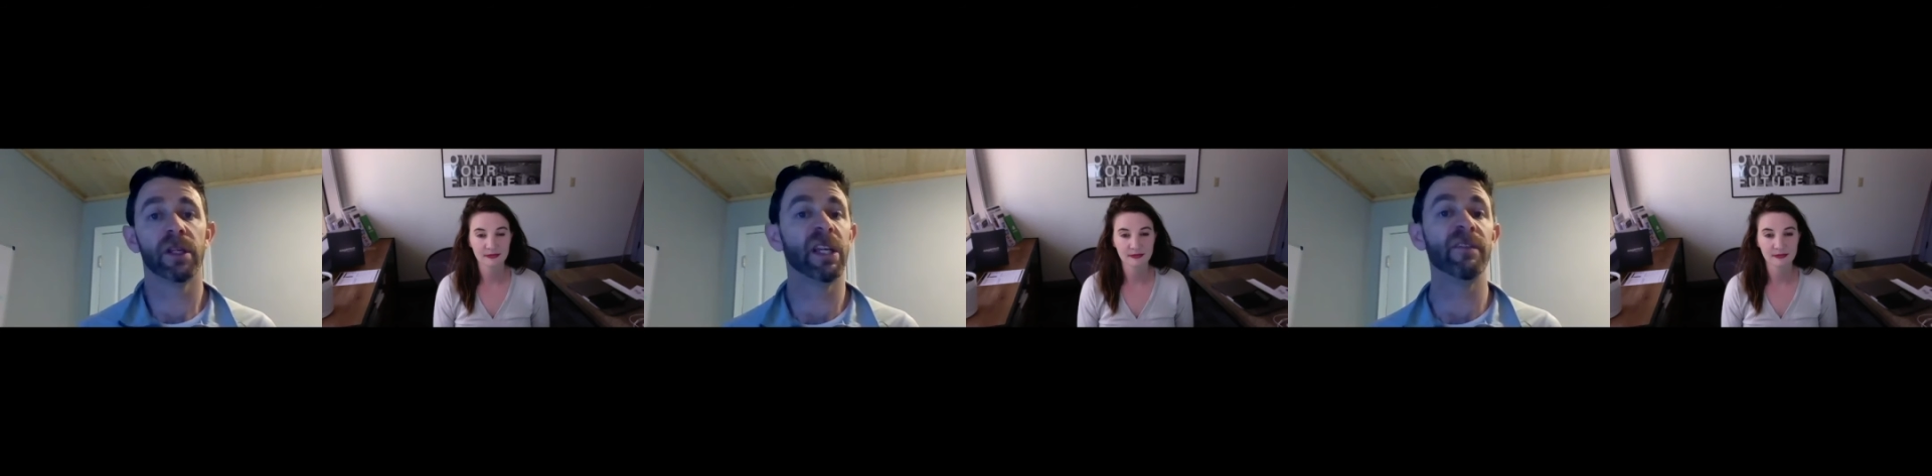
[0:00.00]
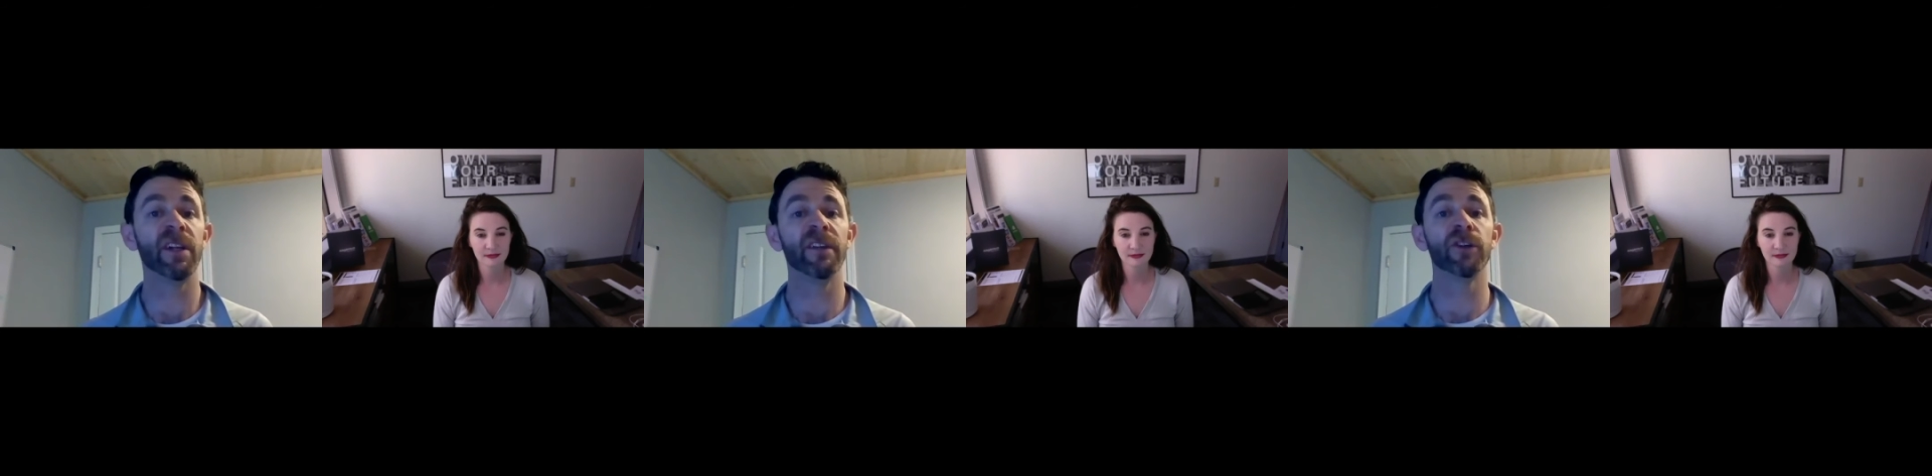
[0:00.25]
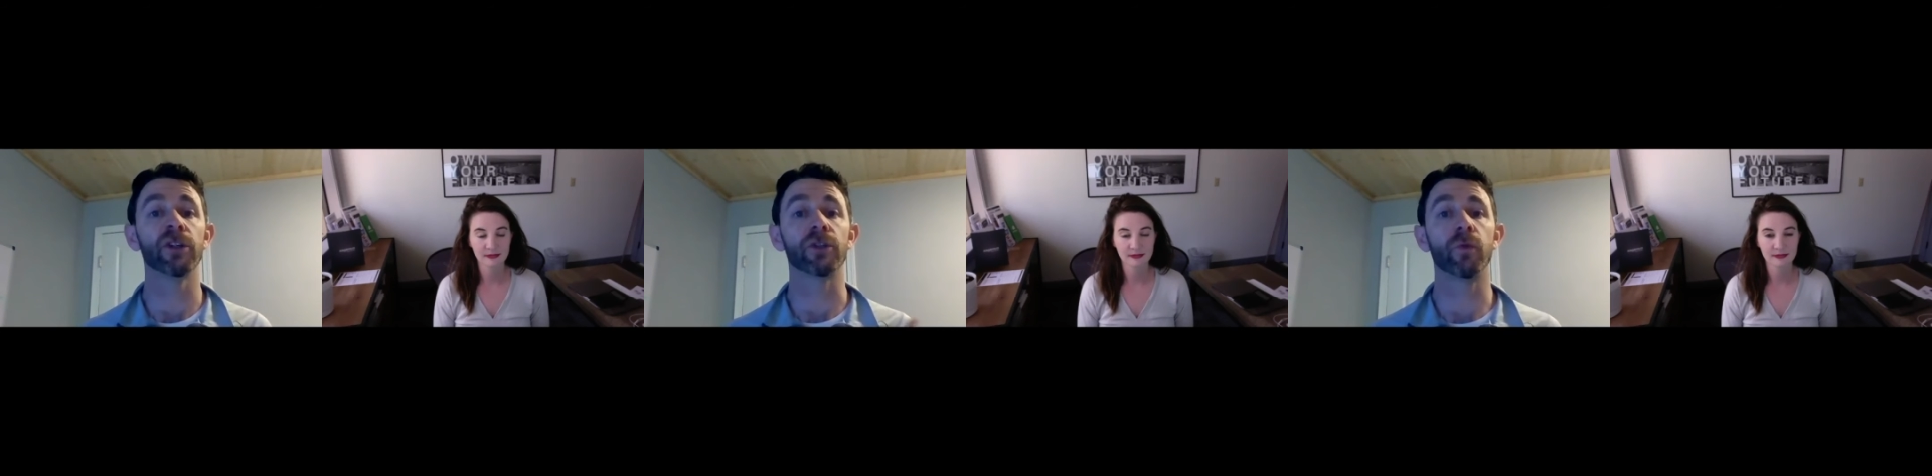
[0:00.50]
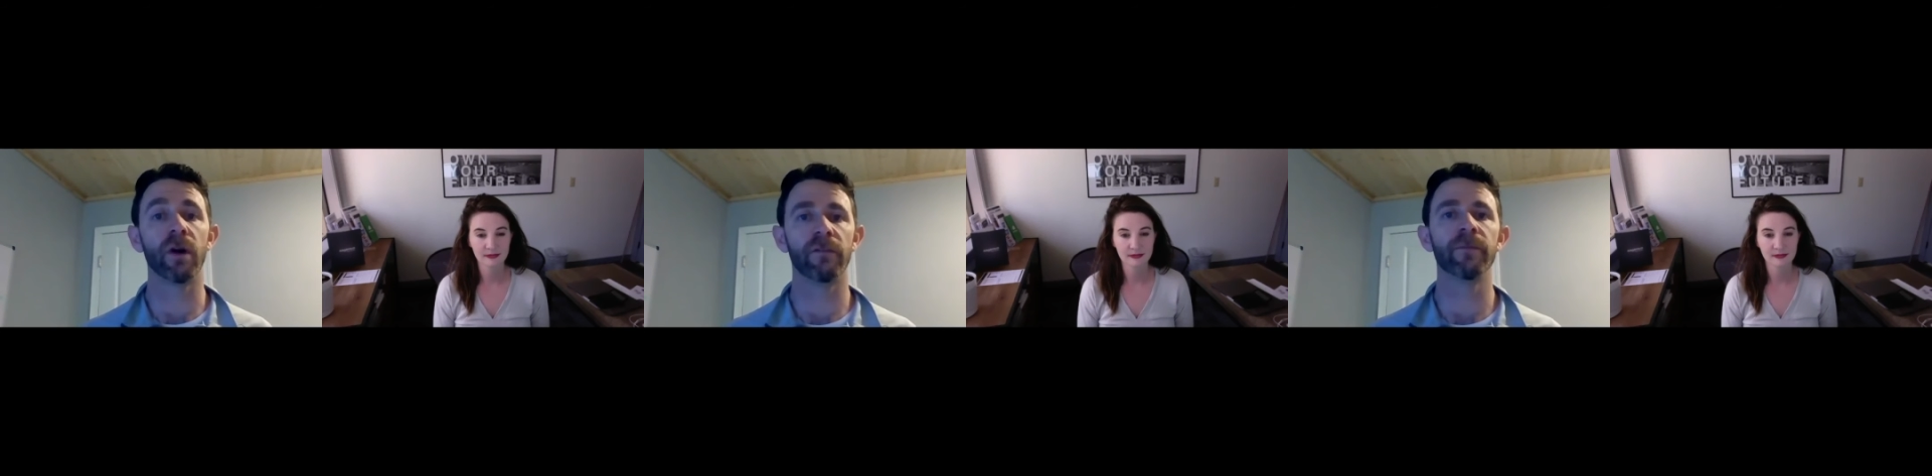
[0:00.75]
even if you're
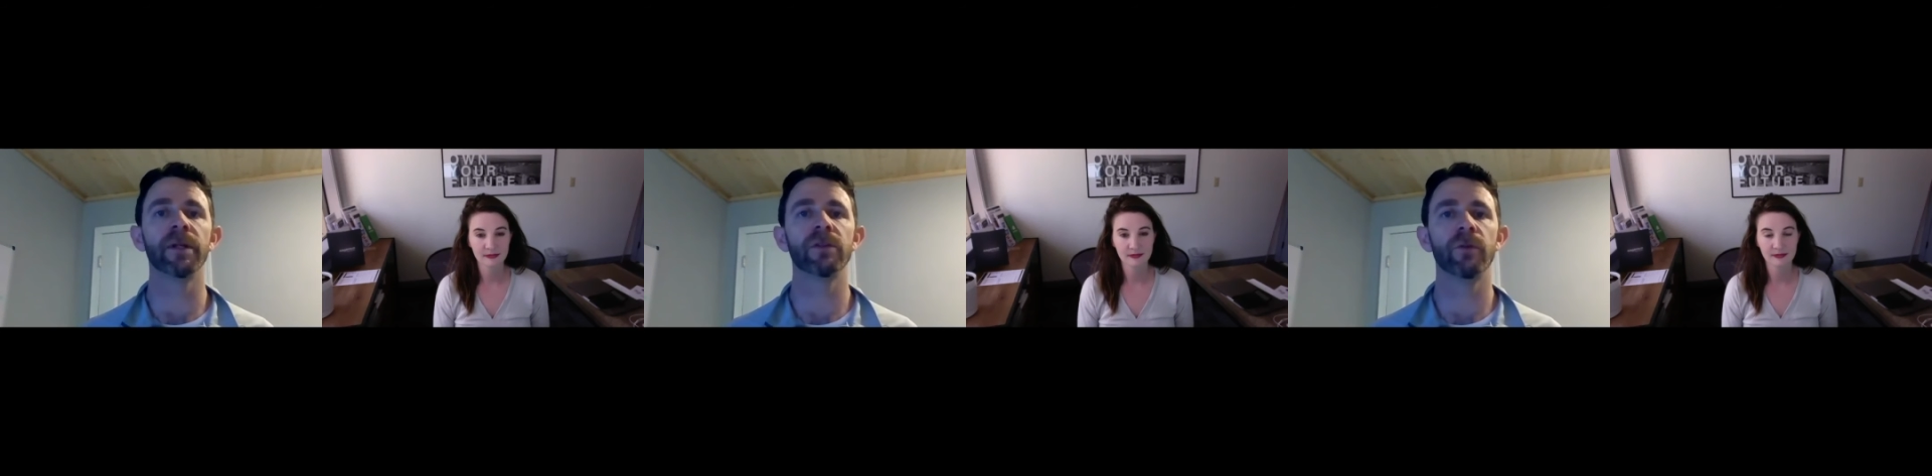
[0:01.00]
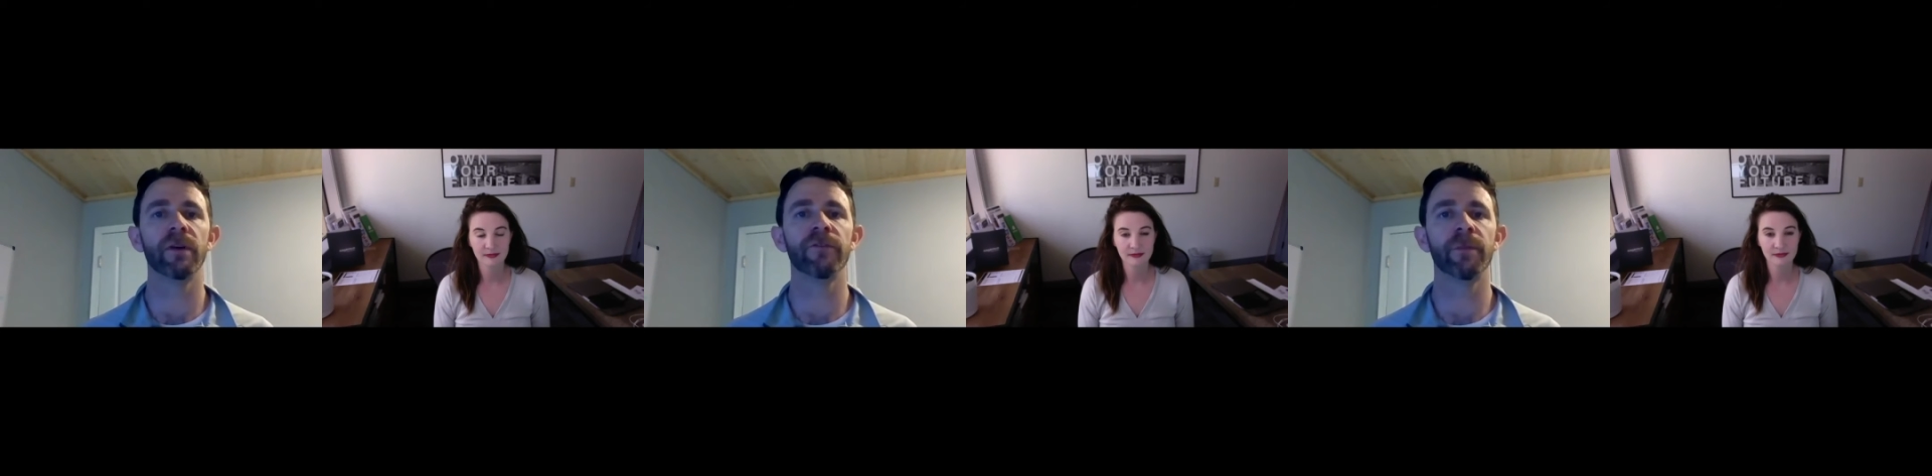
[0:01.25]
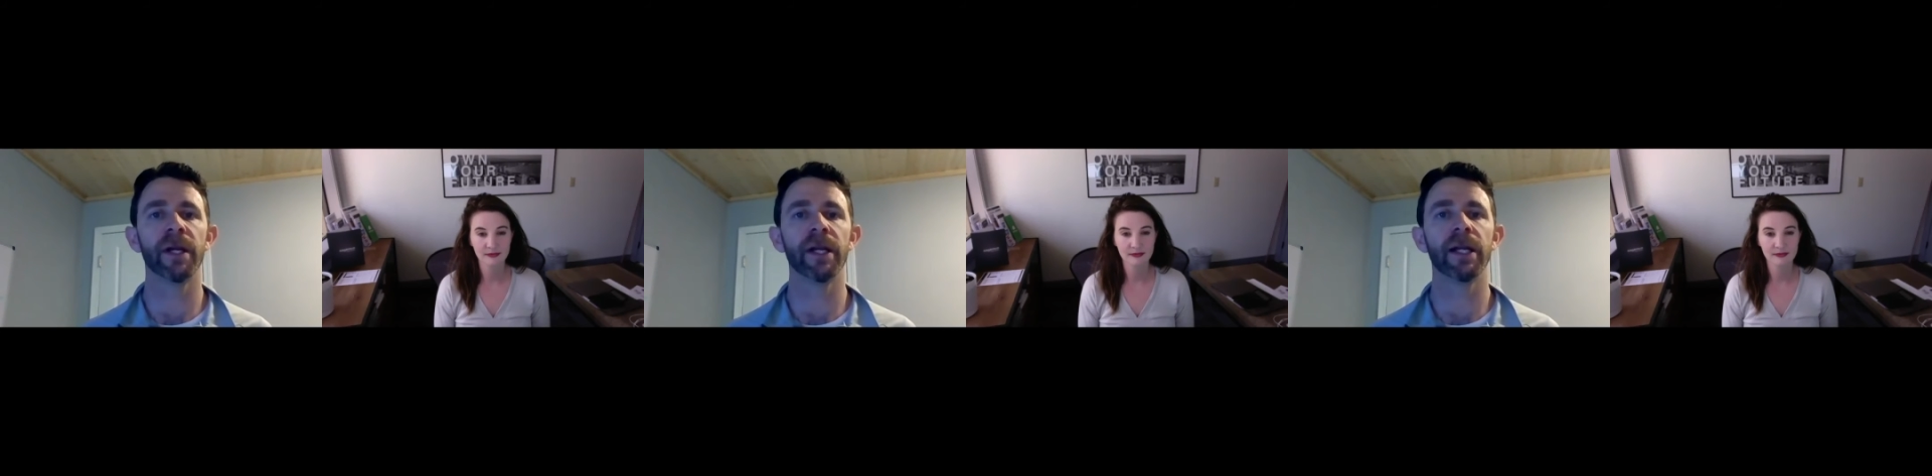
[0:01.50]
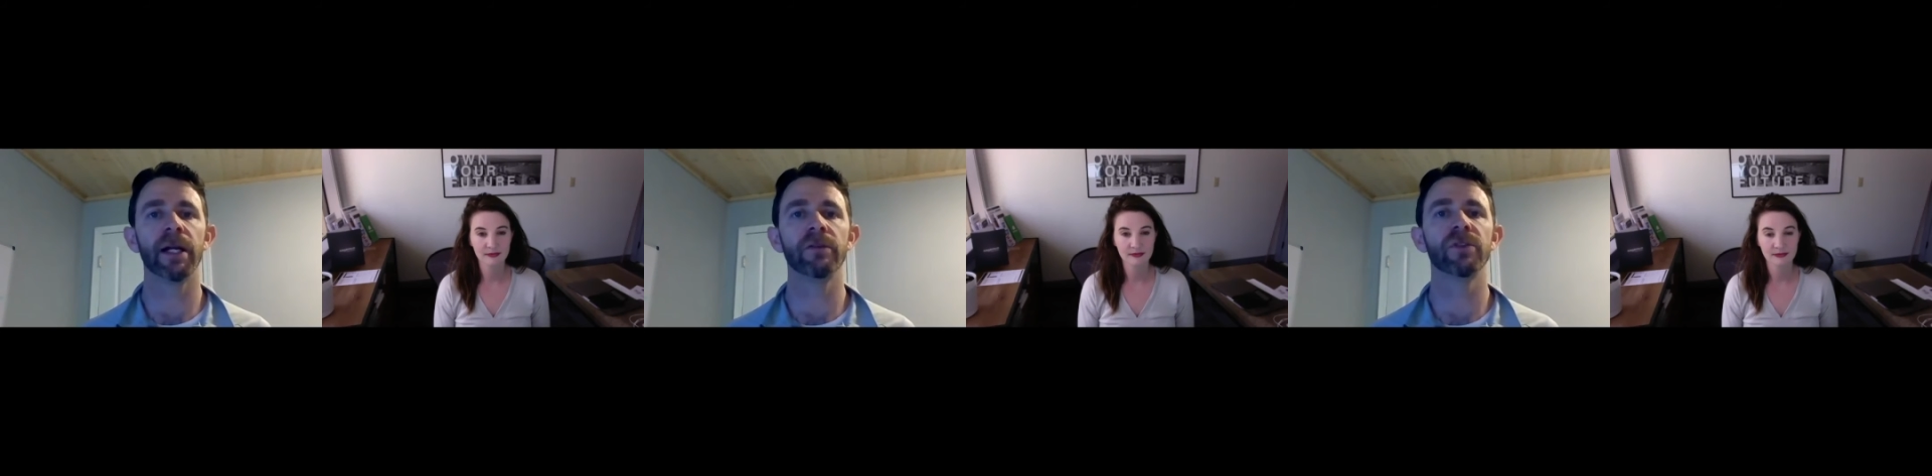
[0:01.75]
12 months away from buying
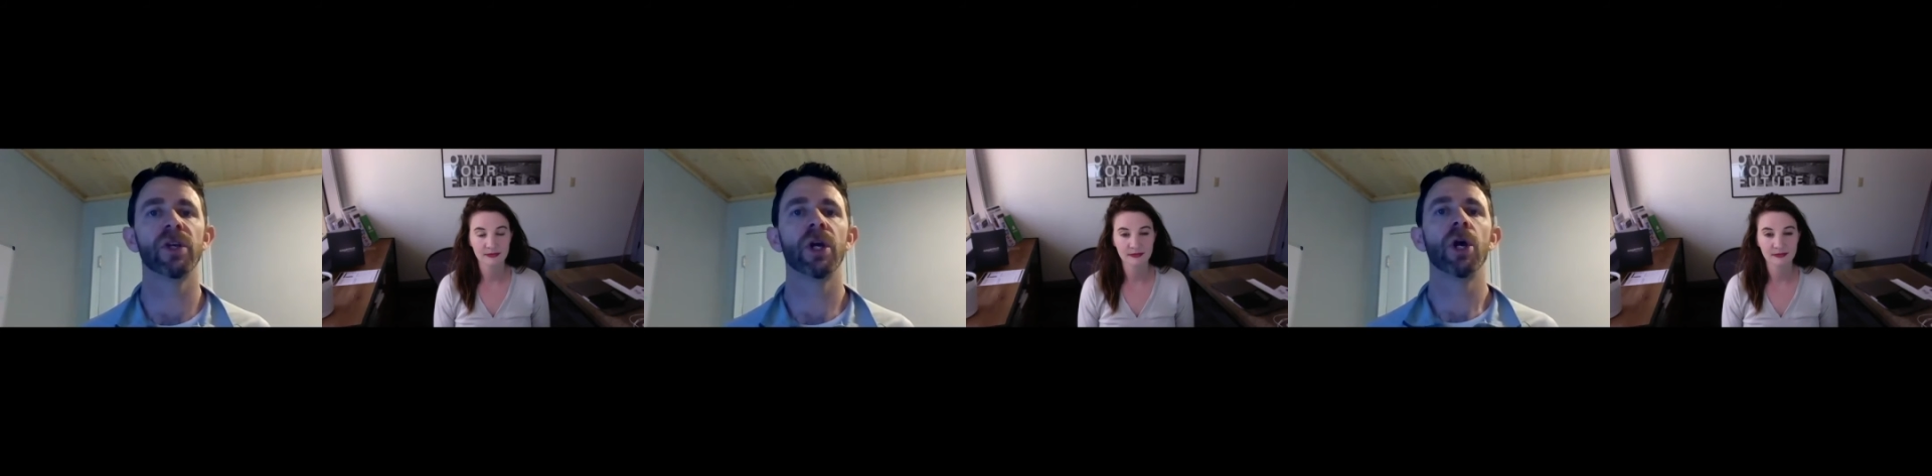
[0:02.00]
a house,